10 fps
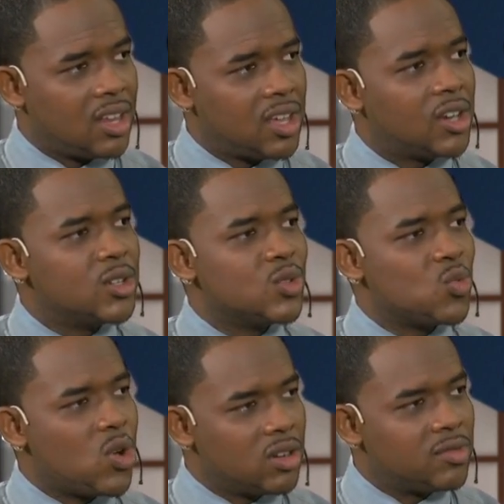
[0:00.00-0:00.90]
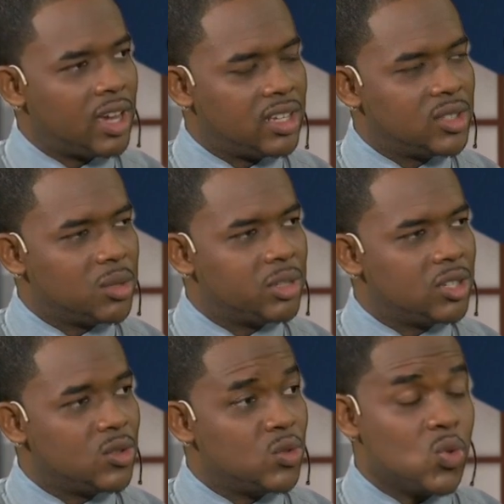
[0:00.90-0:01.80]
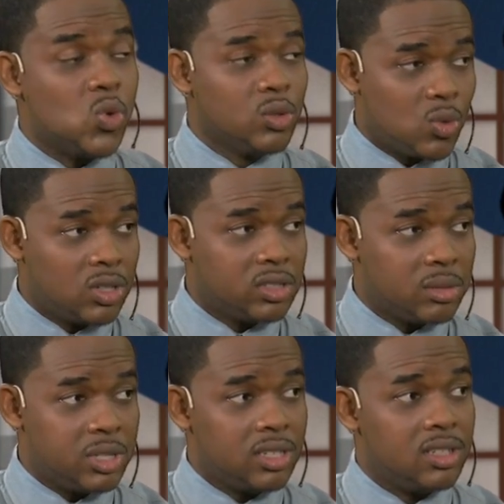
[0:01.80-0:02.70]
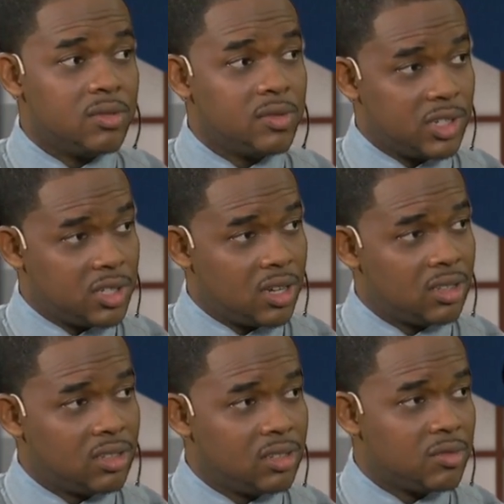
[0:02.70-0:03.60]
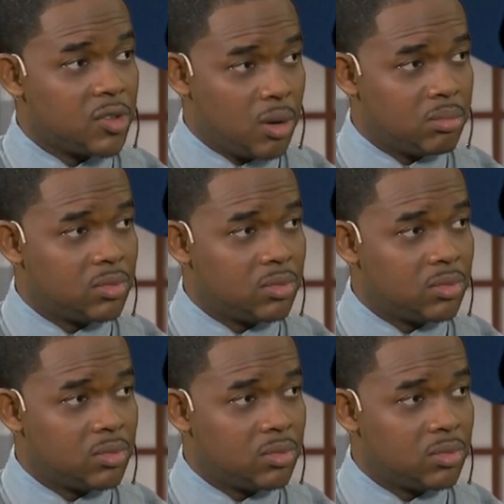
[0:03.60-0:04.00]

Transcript: And that is one vitamin you don't want to be deficient from.